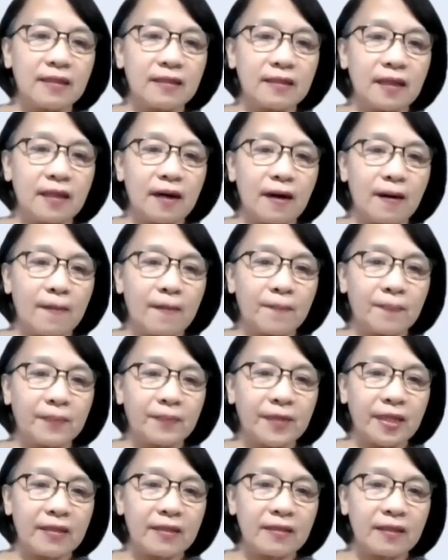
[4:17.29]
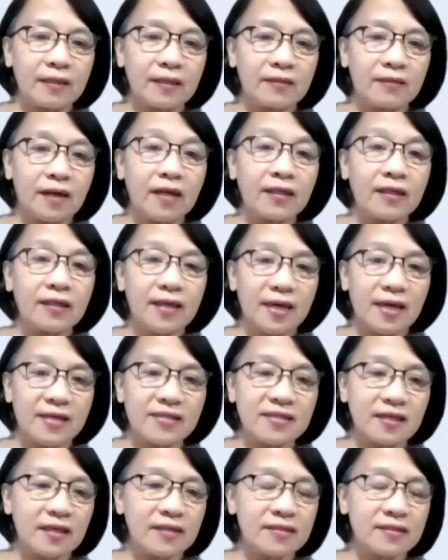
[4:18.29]
the drug
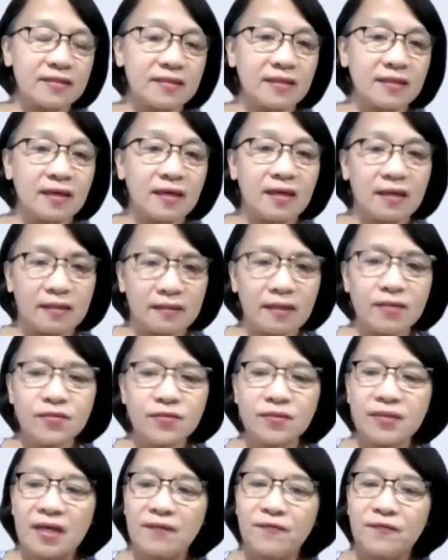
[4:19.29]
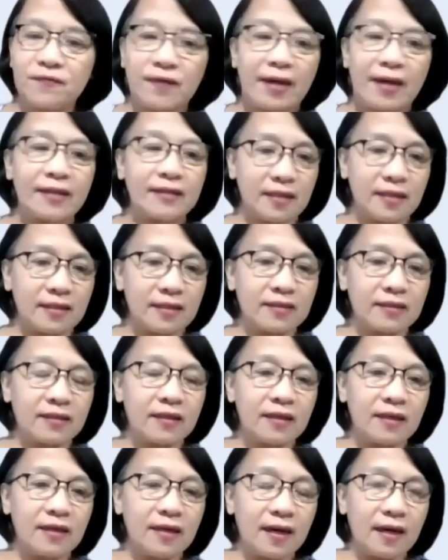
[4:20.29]
cases, they should have filed it
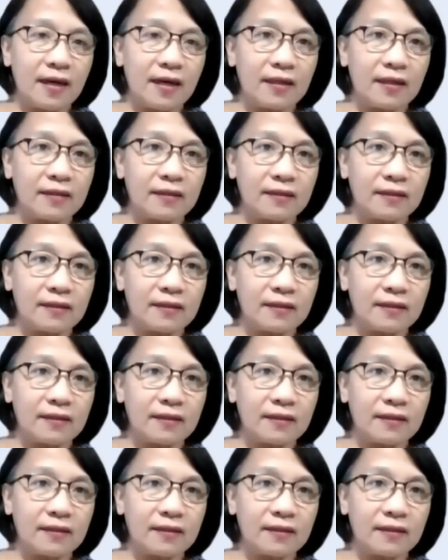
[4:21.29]
and